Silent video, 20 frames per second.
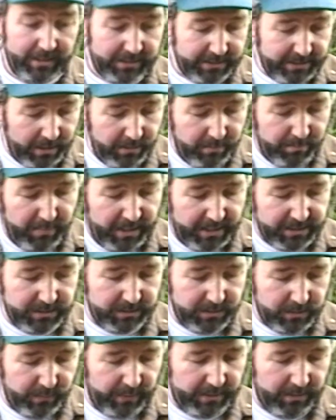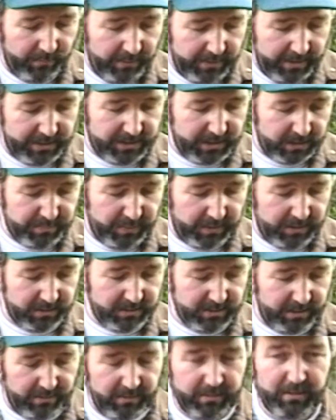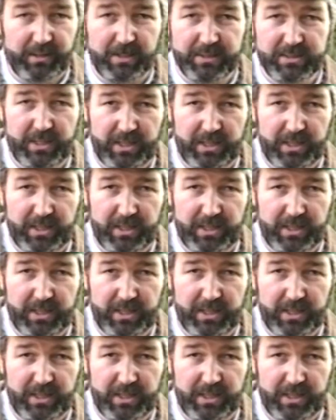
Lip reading: Don't mess and twiddle with it just because there are things